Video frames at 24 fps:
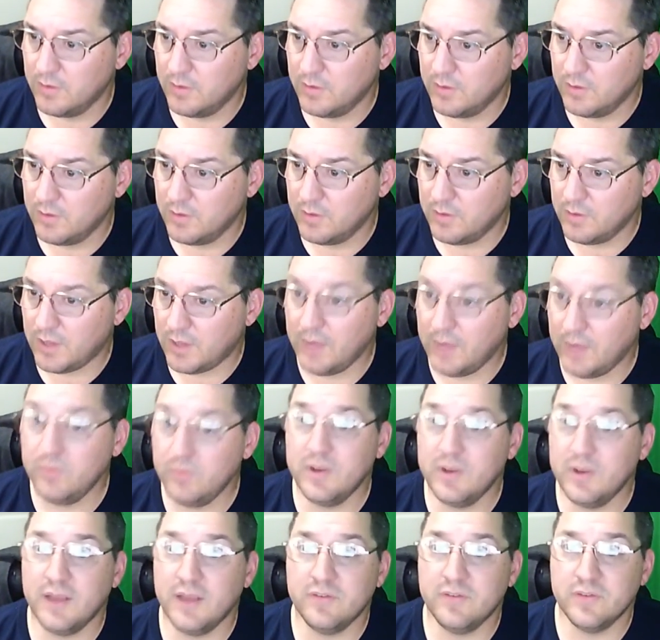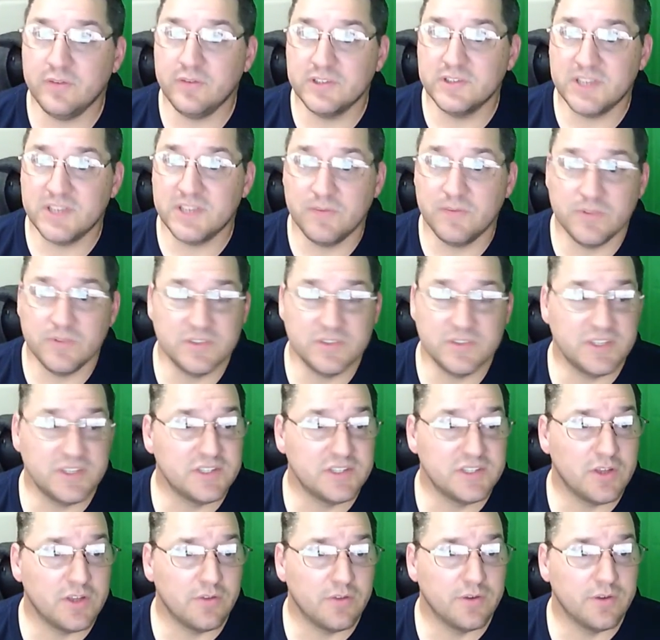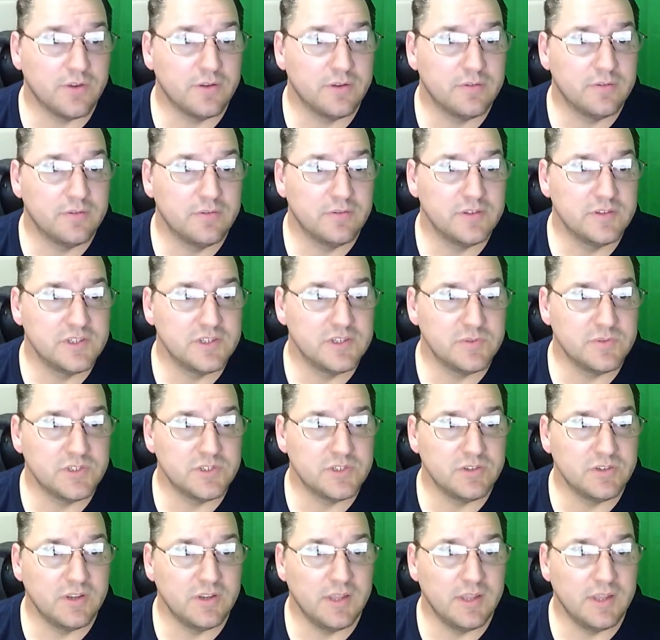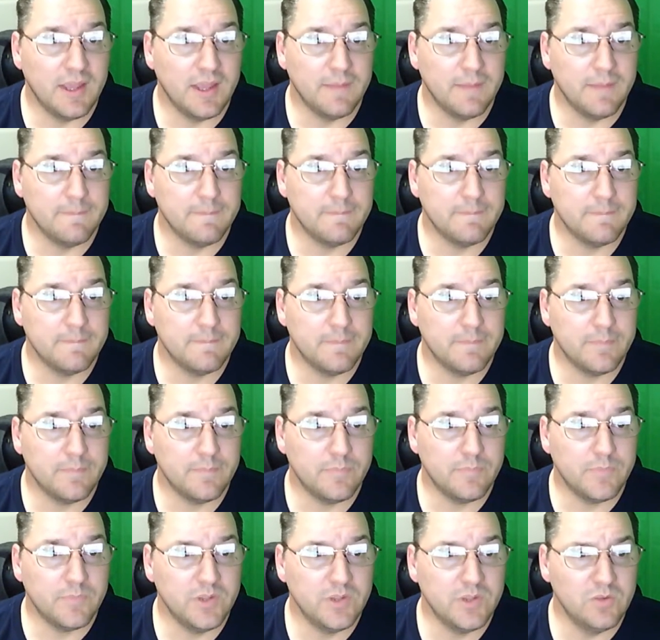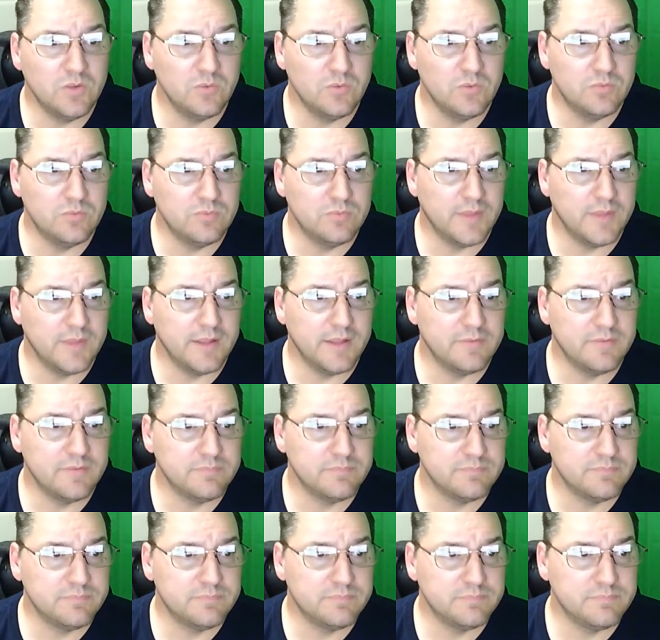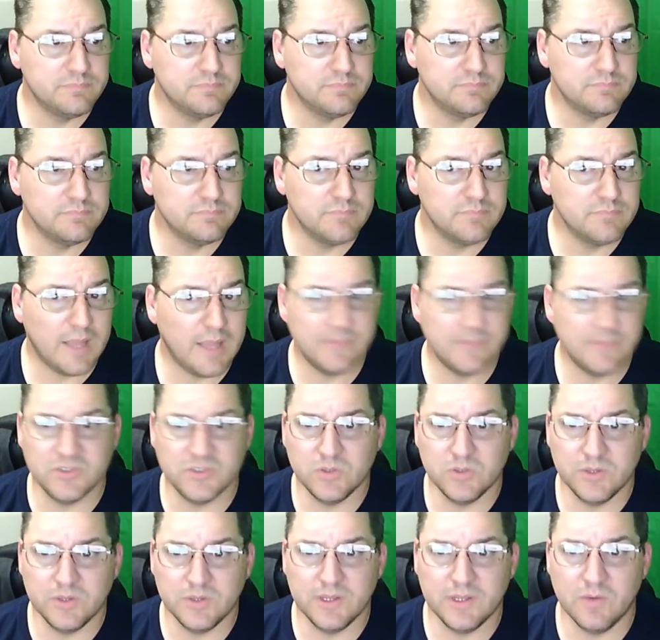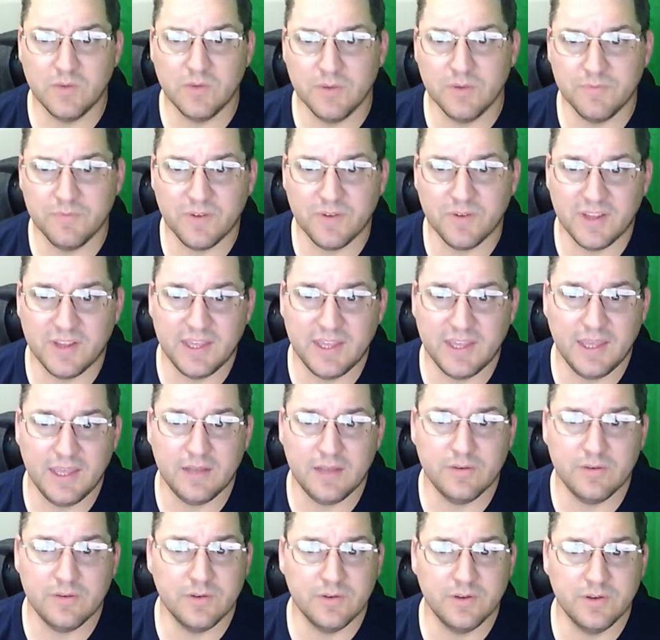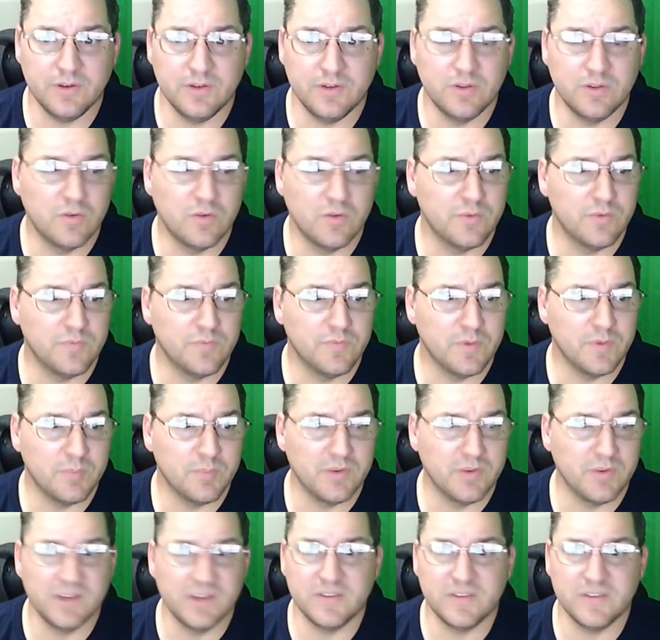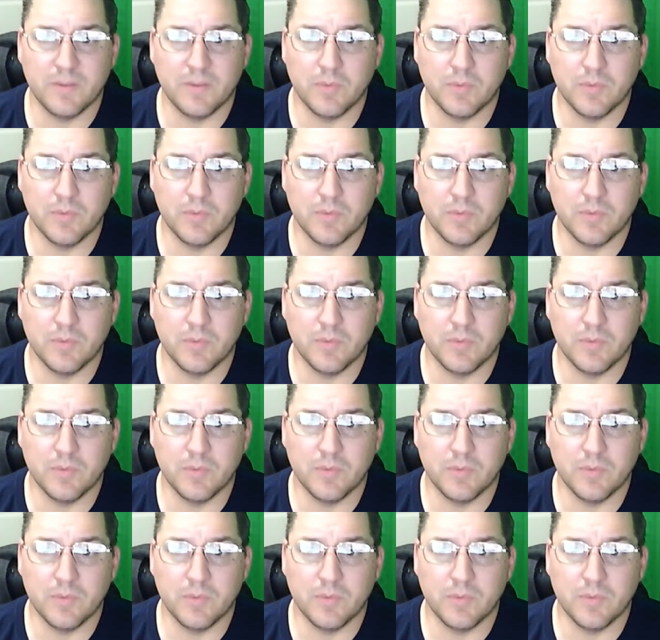I would actually say for the 600 and see what you can get. You like absolutely going for a kit, or are you going for a pre-assemble?